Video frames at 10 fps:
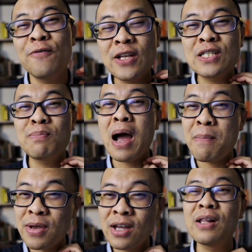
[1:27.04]
fits my
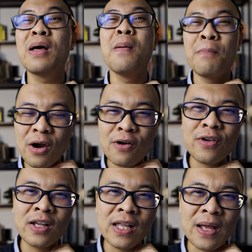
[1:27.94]
bill
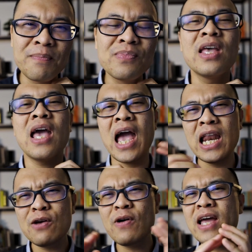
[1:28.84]
perfectly.
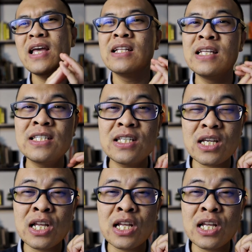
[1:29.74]
Anyway, this is